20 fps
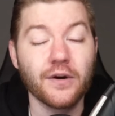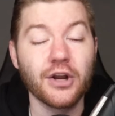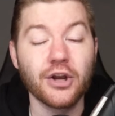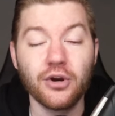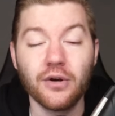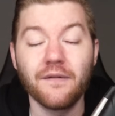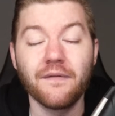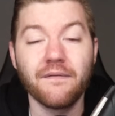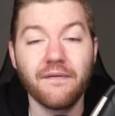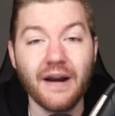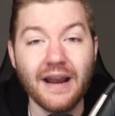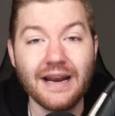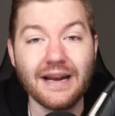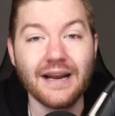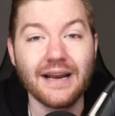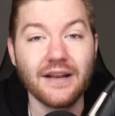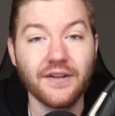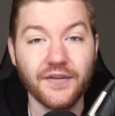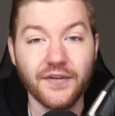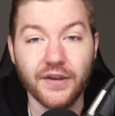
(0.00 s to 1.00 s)
a good fight
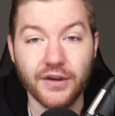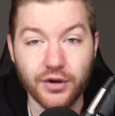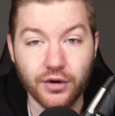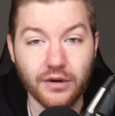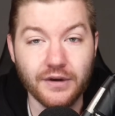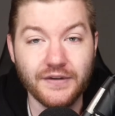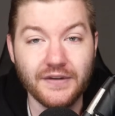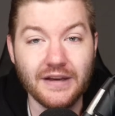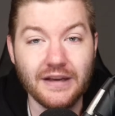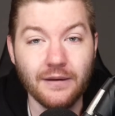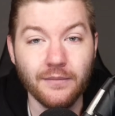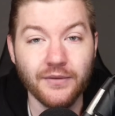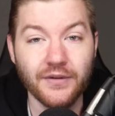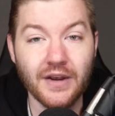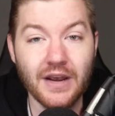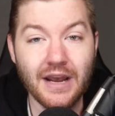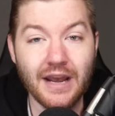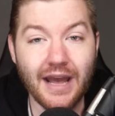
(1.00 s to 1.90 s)
against the good teams,